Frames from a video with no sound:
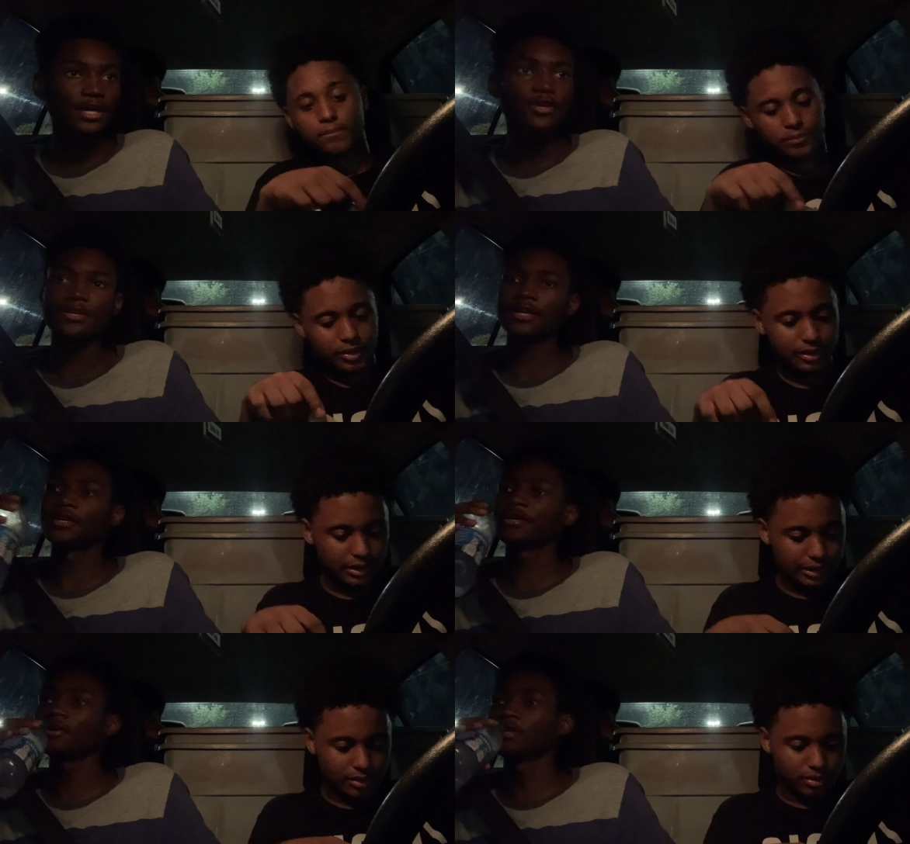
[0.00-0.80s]
Speaker 1: here, nigga,
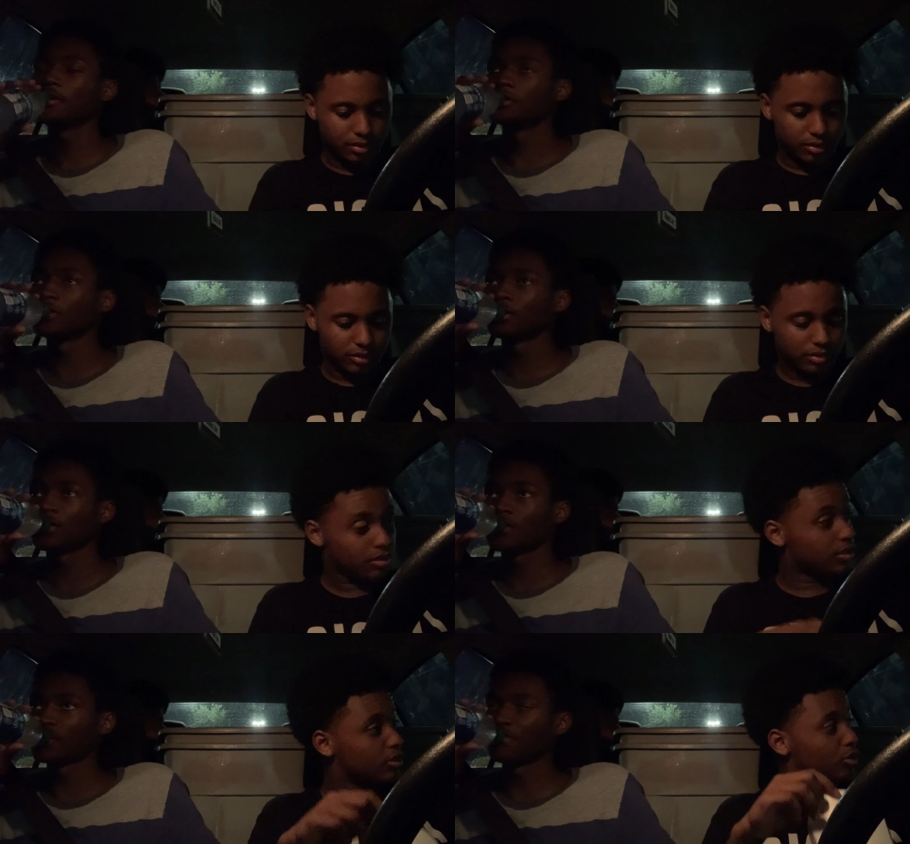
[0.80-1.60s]
a year later.
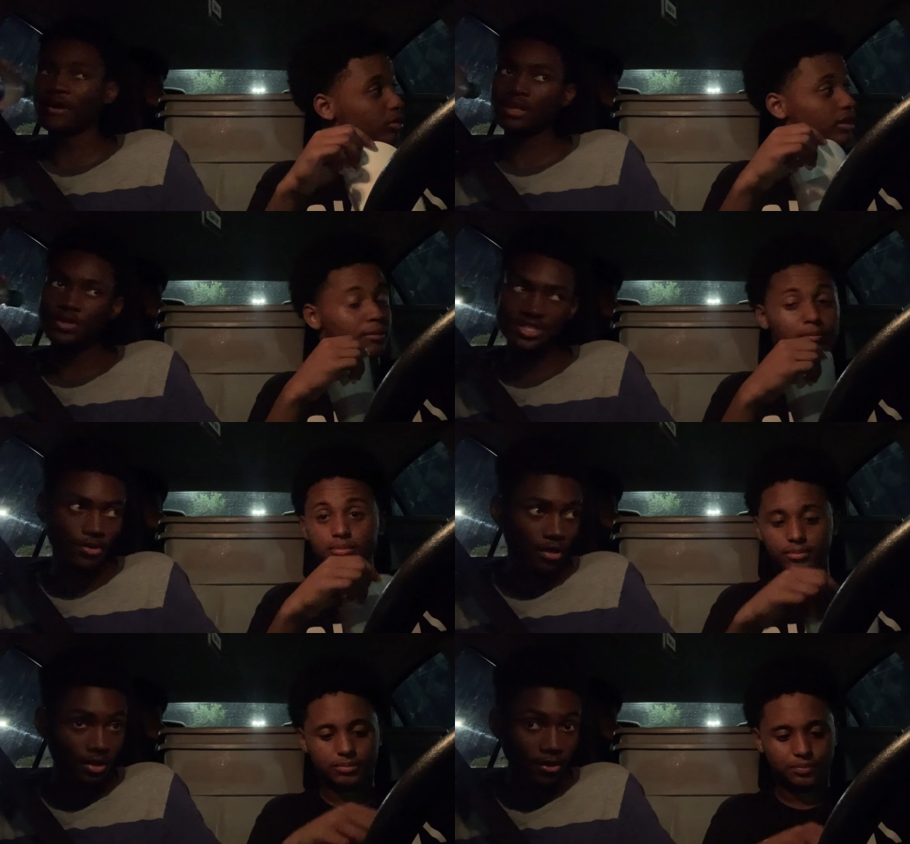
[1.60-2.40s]
The fact that we
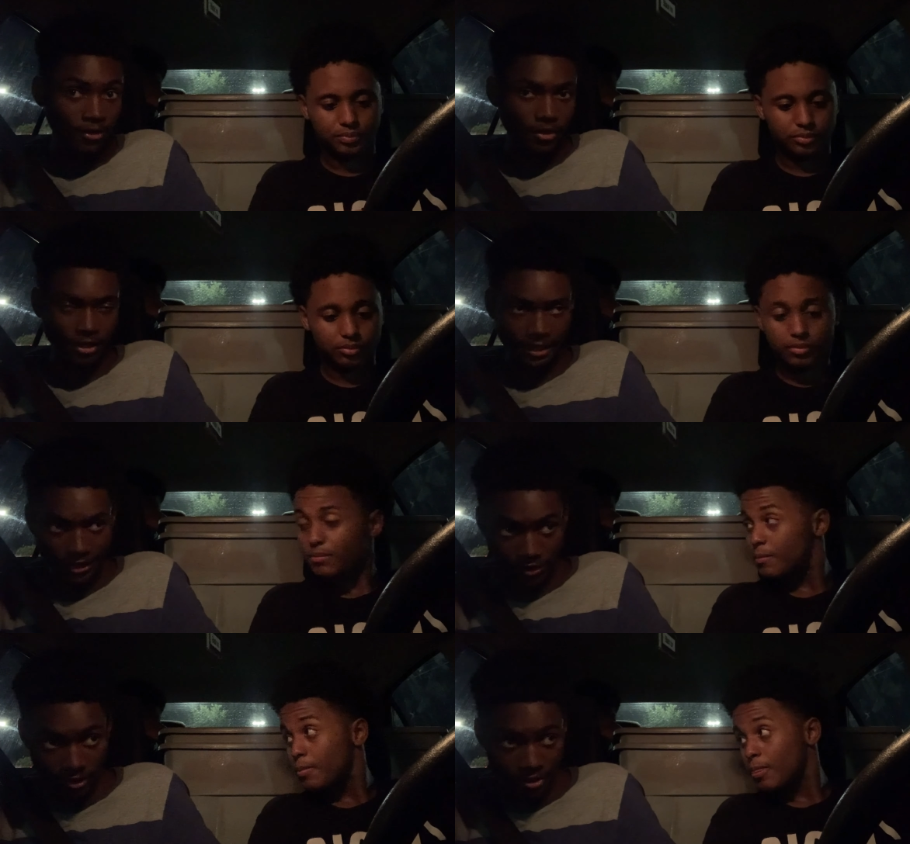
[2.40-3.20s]
still here a
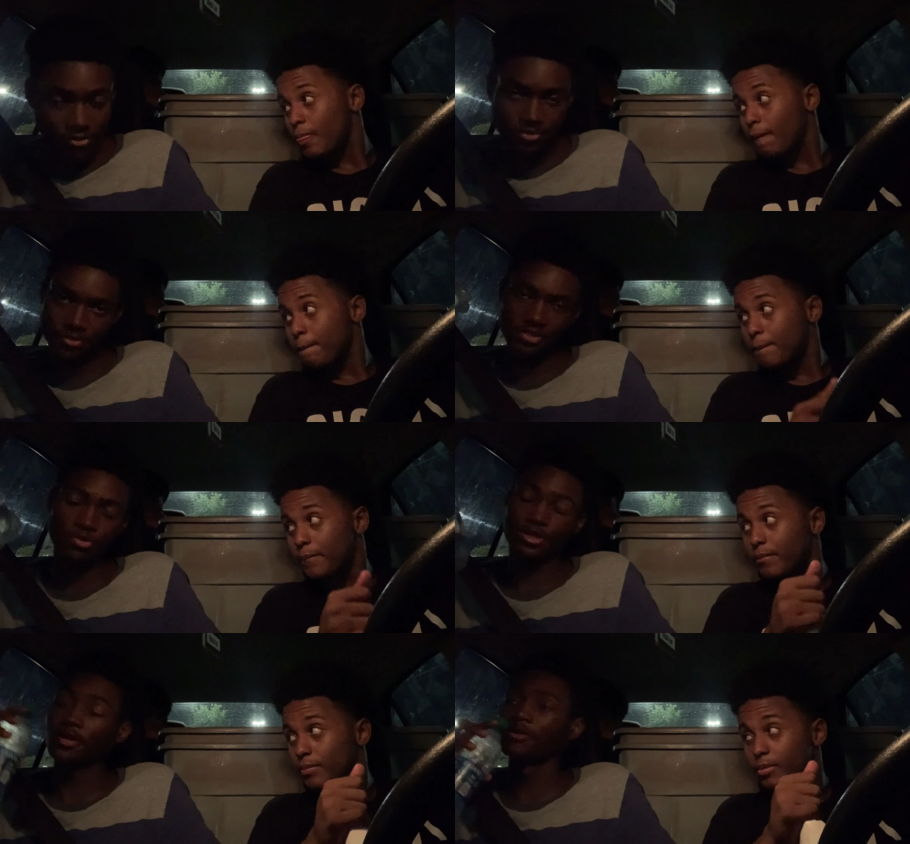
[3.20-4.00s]
year later is
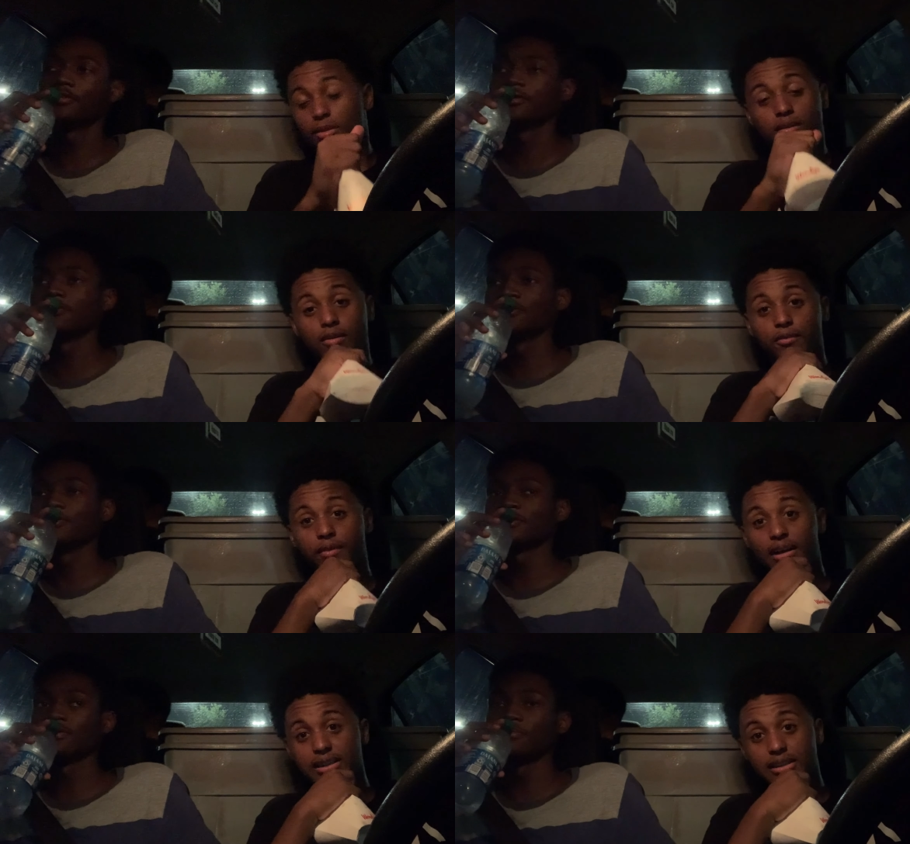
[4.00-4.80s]
pretty good.
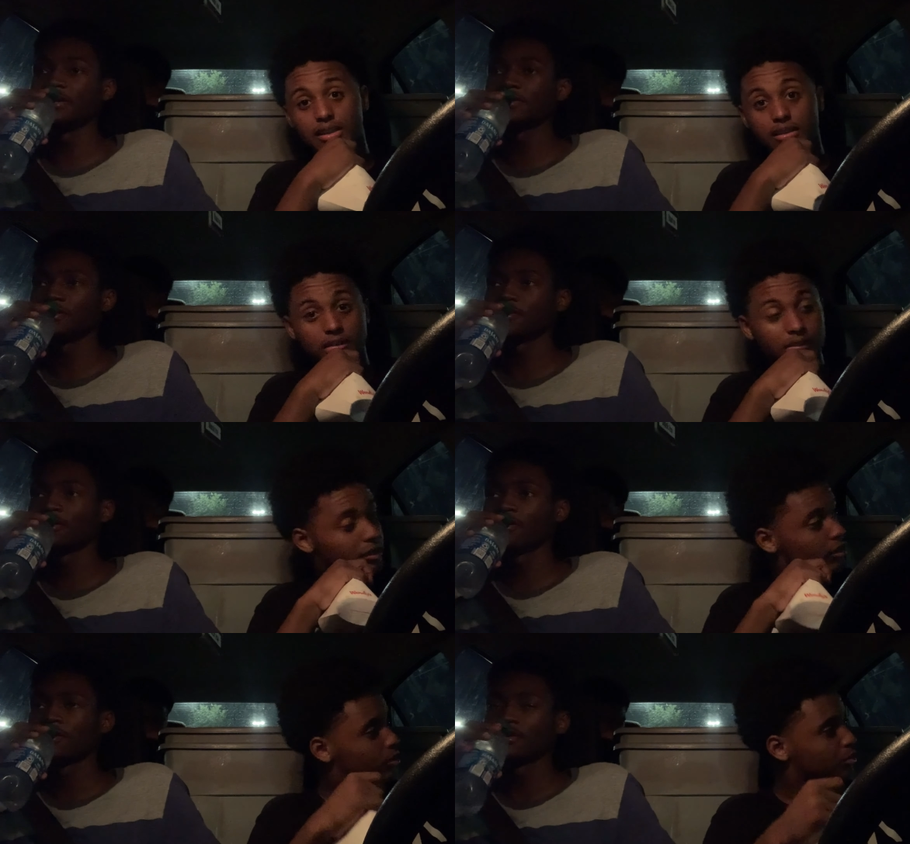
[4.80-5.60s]
It's amazing.
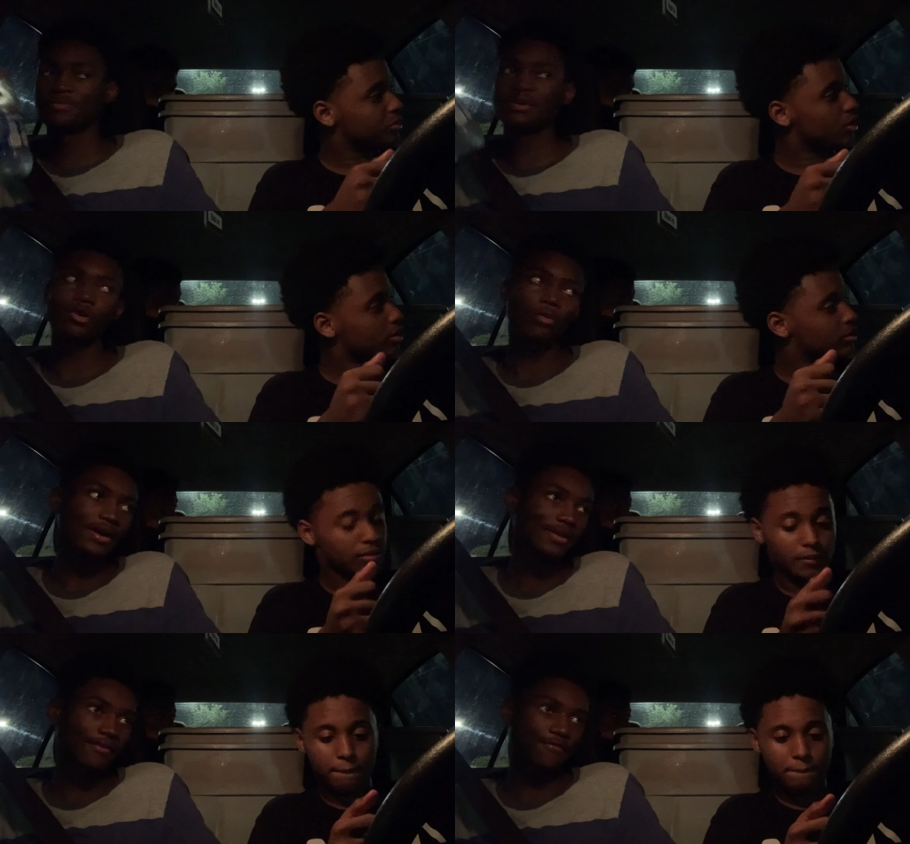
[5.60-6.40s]
People don't
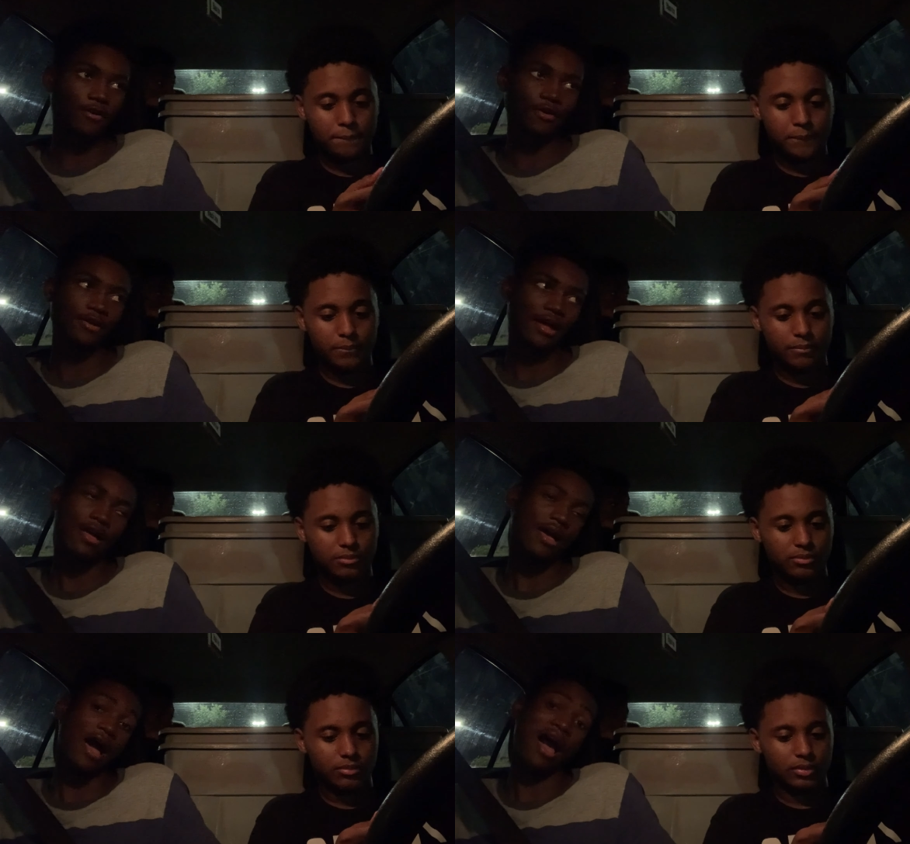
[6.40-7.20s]
make it that far.
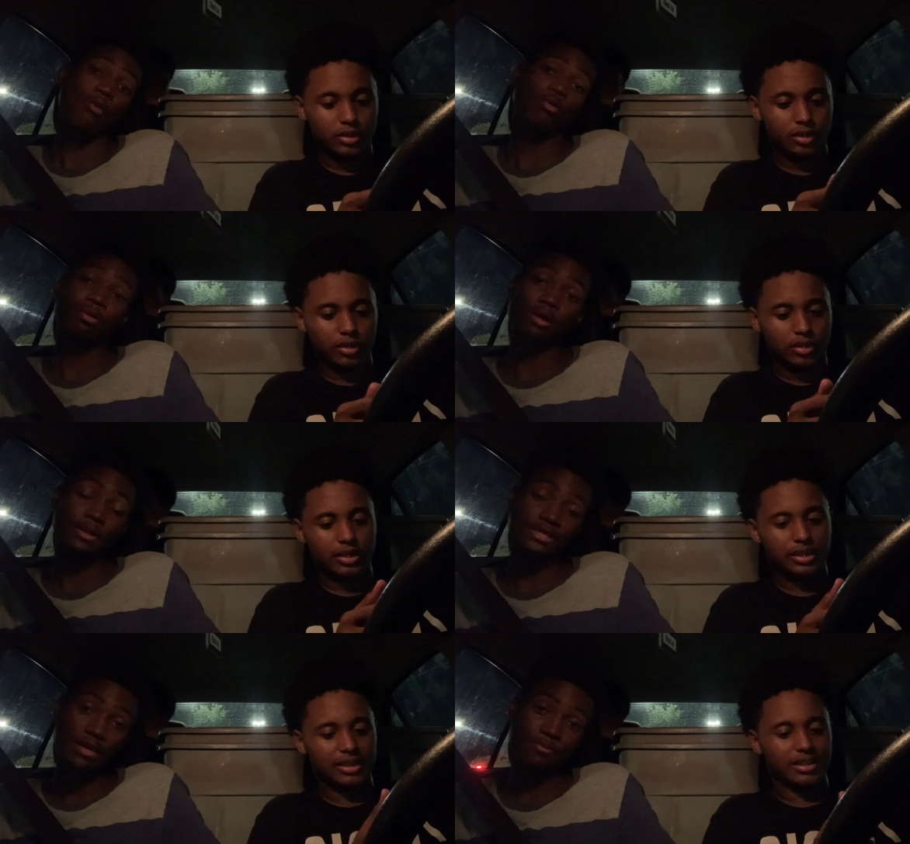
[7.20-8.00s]
I will pull
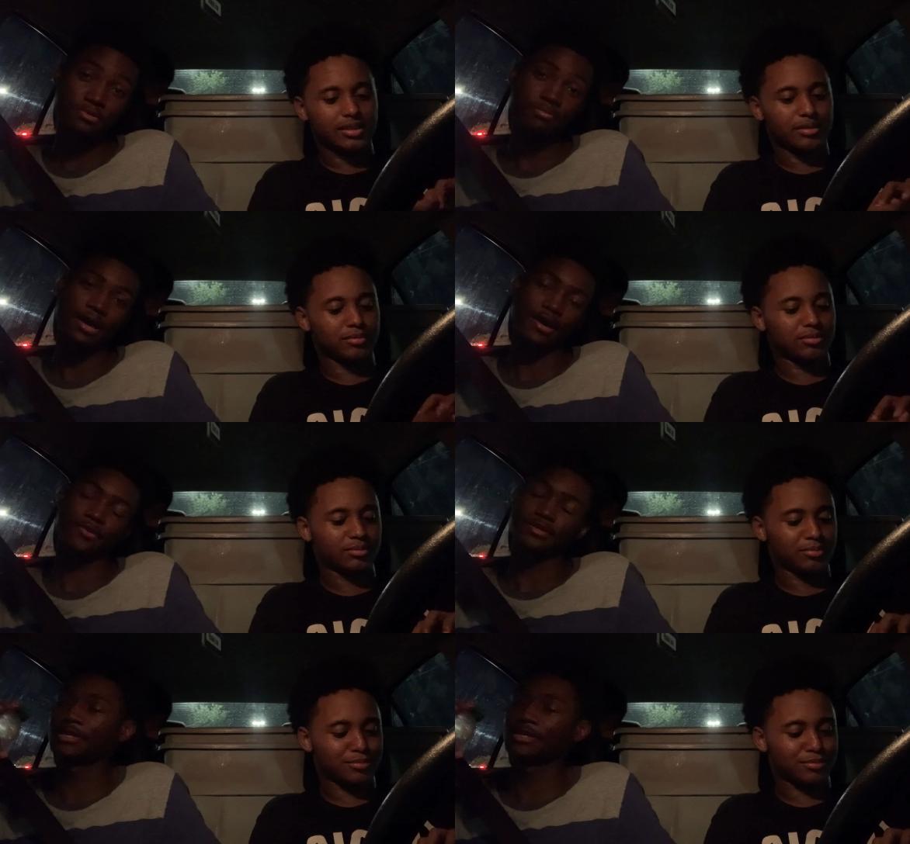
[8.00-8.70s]
up examples, but I ain't gonna